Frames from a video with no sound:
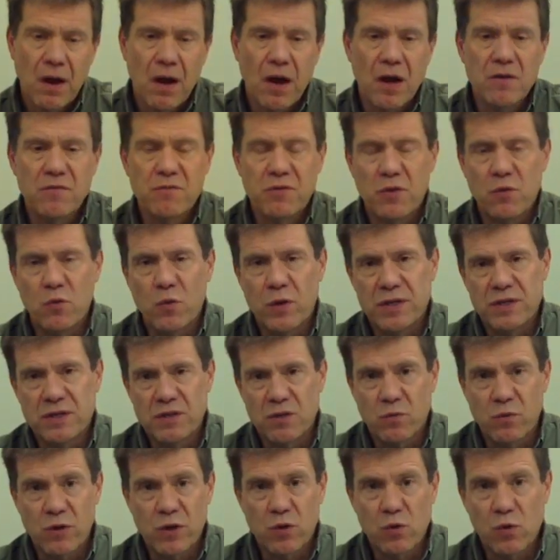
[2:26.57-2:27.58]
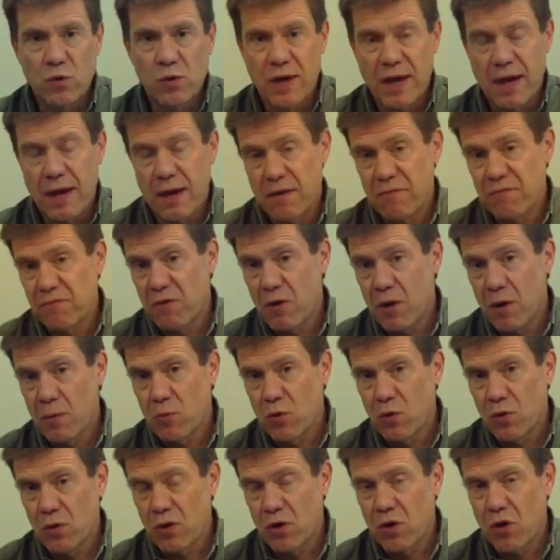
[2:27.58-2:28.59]
Over the winter we all get far
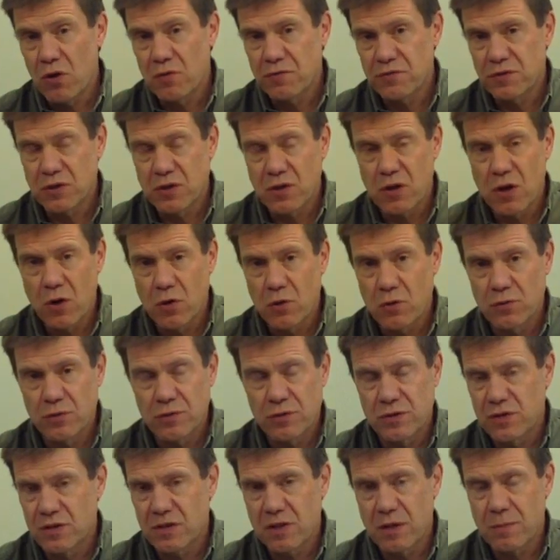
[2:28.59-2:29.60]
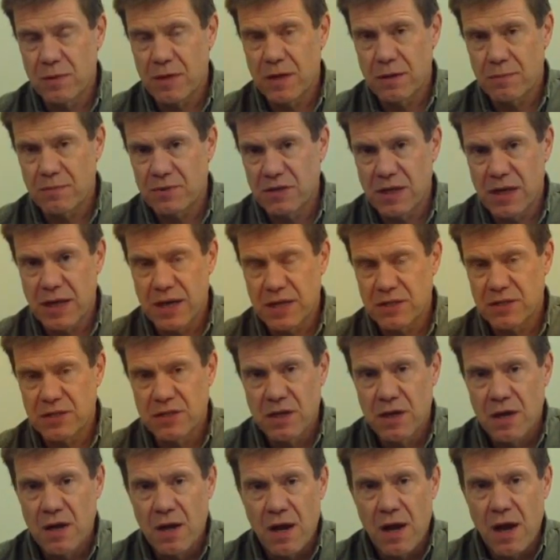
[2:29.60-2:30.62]
more coughs, colds, tummy upsets,
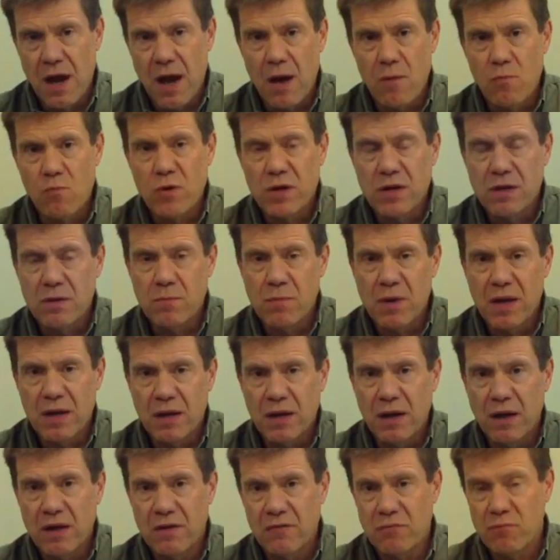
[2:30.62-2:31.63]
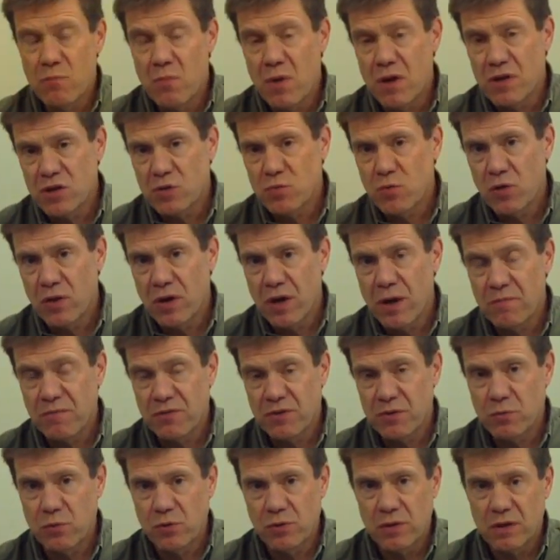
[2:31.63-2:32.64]
and we can make life much more
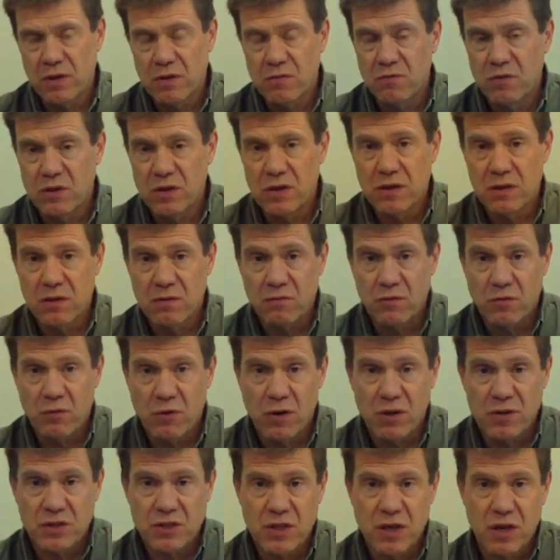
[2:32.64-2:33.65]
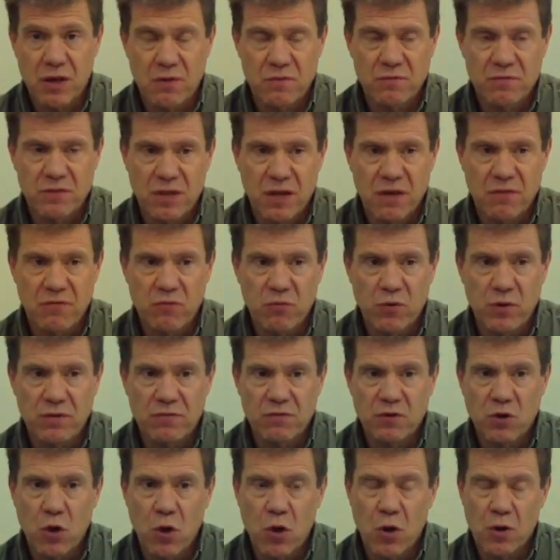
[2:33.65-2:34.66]
comfortable and convenient for ourselves if
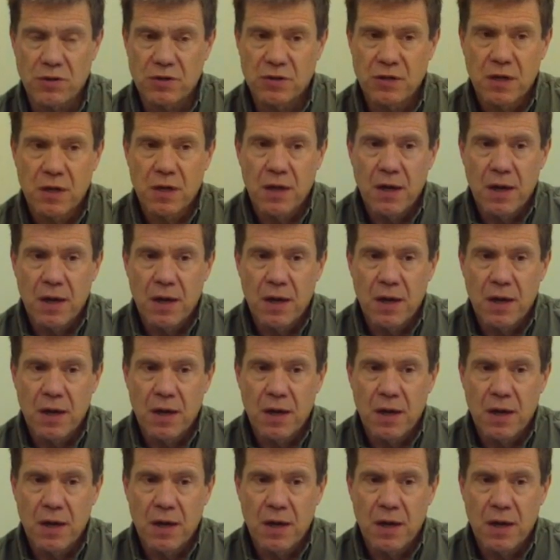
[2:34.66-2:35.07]
we've got